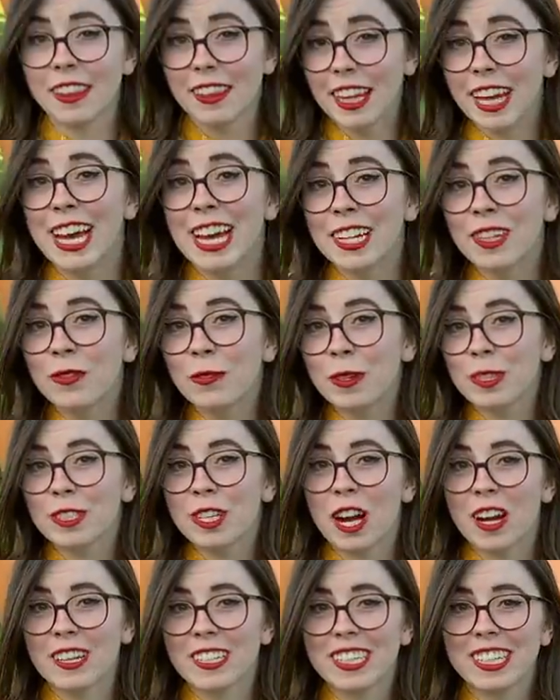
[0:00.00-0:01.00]
Then we'll
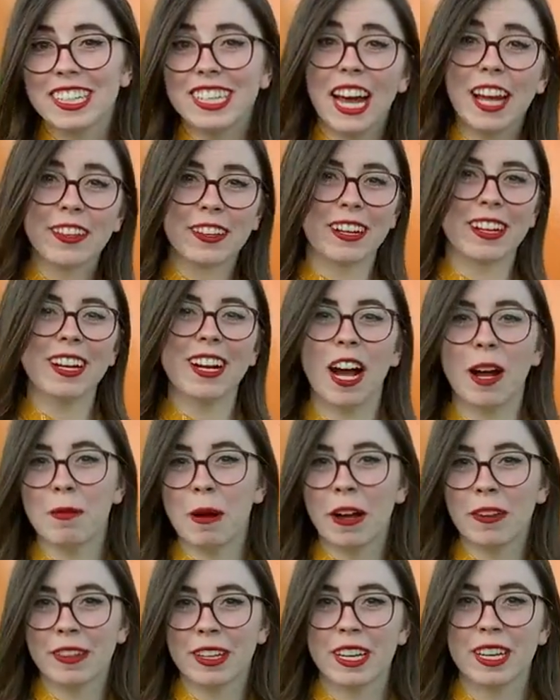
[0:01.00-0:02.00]
talk together
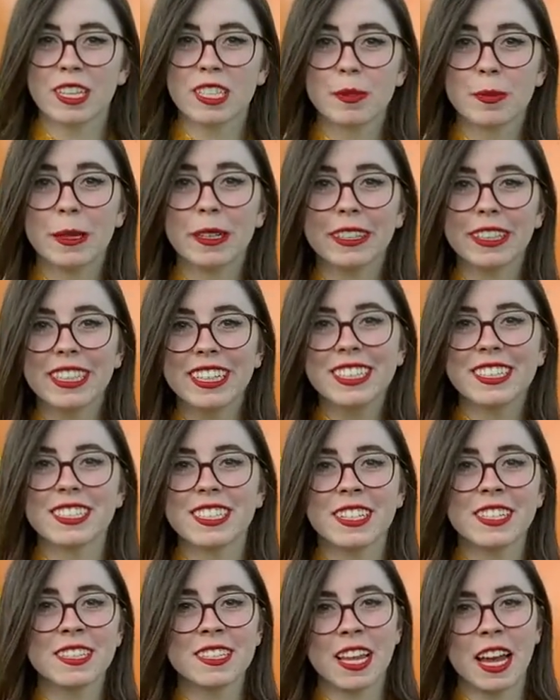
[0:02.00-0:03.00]
about the
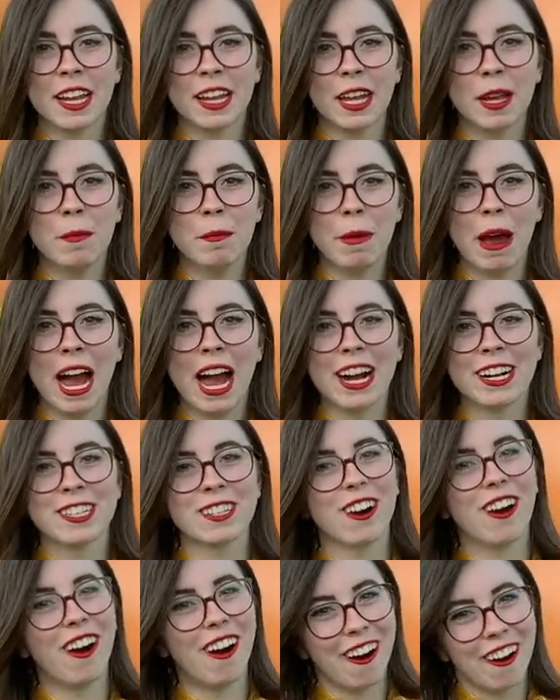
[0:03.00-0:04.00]
experiences that impact
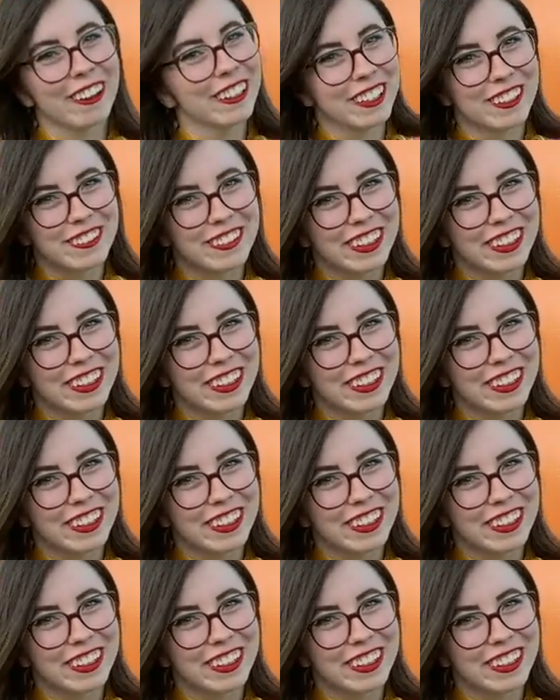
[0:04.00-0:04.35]
all of